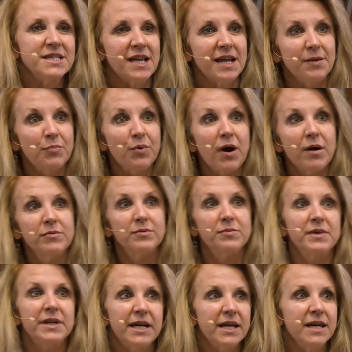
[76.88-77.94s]
say
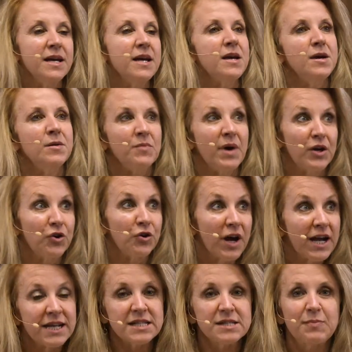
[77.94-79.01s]
probably my
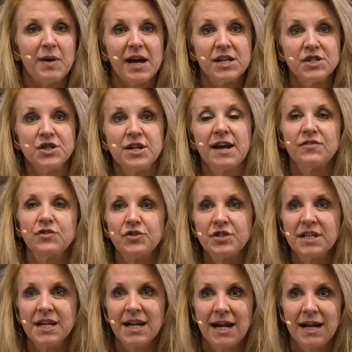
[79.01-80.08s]
greatest passion after
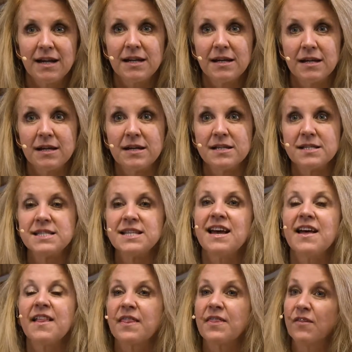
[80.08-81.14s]
today is
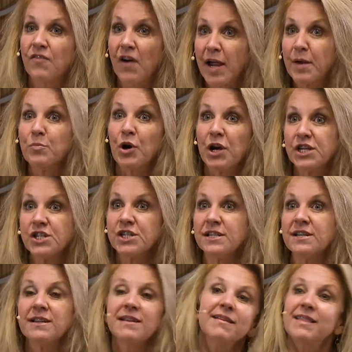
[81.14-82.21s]
the
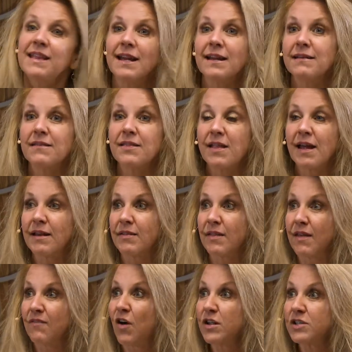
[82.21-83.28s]
vibration that
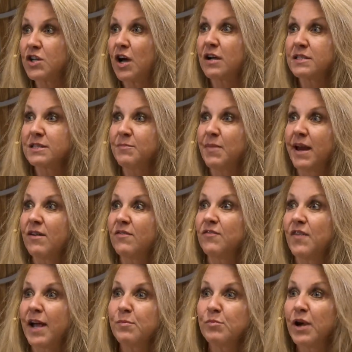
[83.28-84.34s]
they've all talked about,
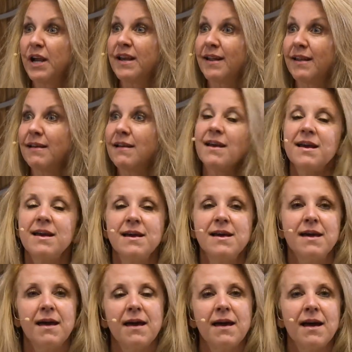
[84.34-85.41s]
vibrating.
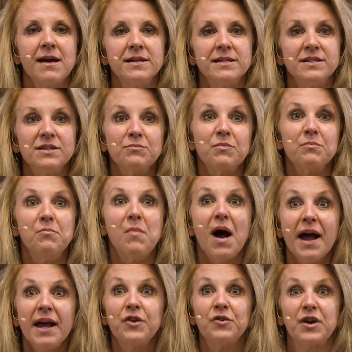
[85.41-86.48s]
And
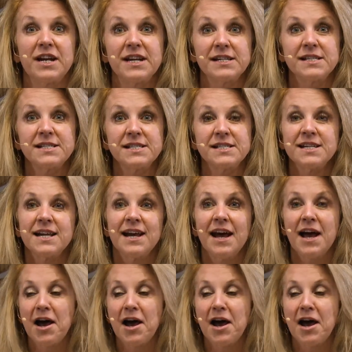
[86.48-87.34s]
my greatest